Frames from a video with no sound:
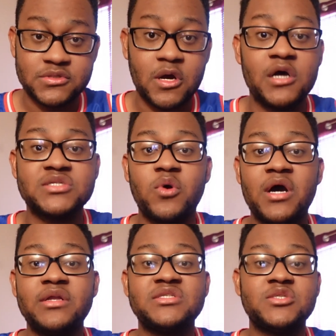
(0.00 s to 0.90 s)
So, Hot
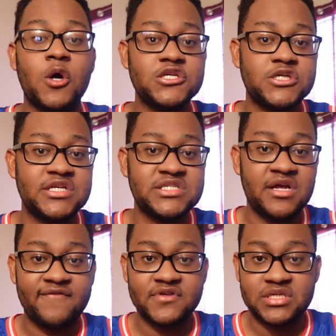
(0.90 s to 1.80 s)
Squad, this is TaurusHawk
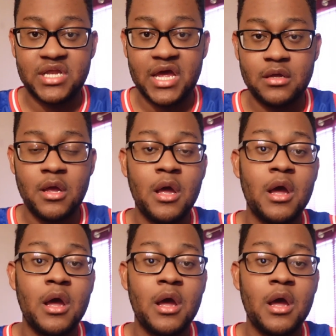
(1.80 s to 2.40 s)
signing for today.